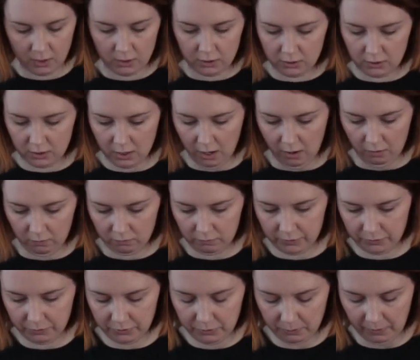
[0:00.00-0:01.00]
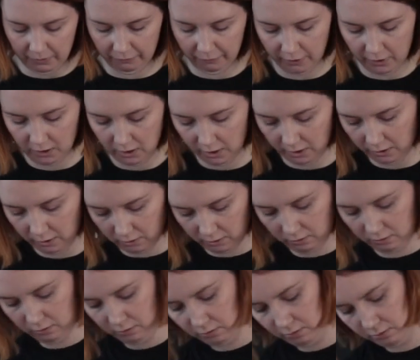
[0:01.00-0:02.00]
So, which one's my friend here?
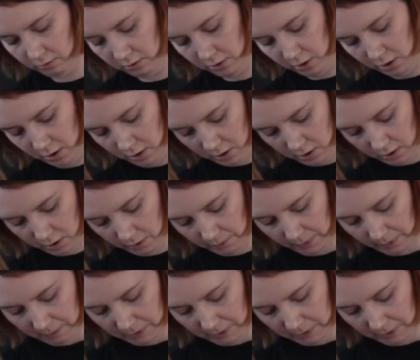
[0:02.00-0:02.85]
Hope